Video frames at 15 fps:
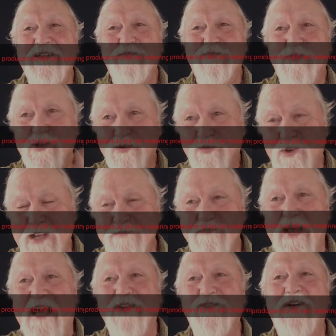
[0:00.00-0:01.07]
put a white
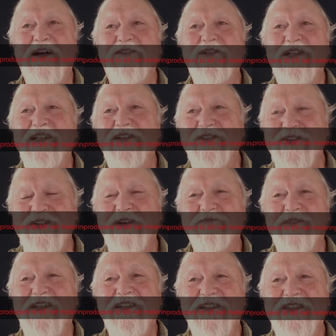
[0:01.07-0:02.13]
background in or
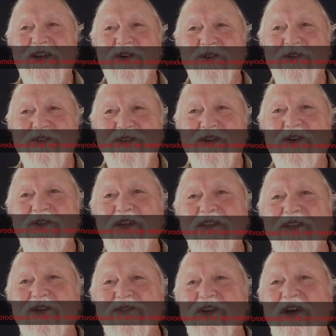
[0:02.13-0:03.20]
something so
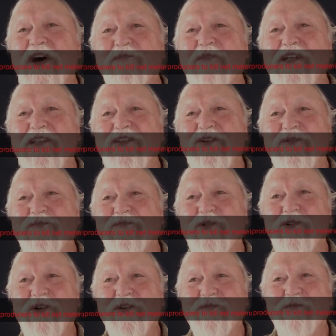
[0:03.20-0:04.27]
that those comments are
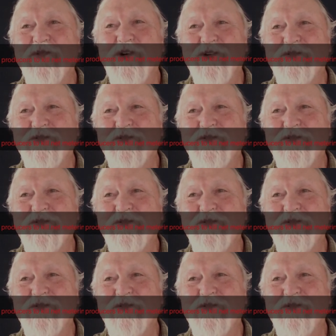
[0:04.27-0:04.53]
more